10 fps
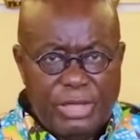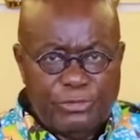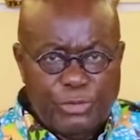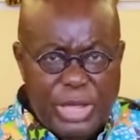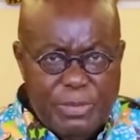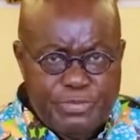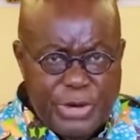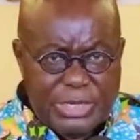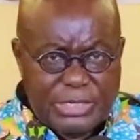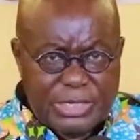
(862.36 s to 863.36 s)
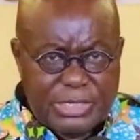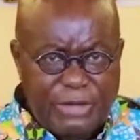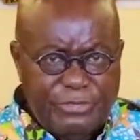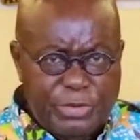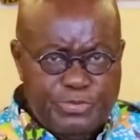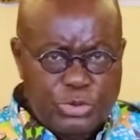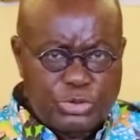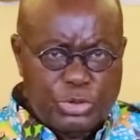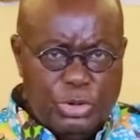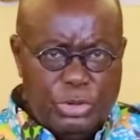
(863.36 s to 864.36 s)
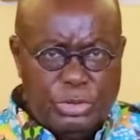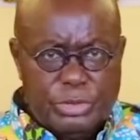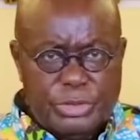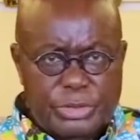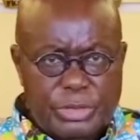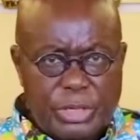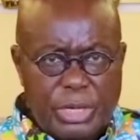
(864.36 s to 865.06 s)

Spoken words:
If we embrace the safety protocols,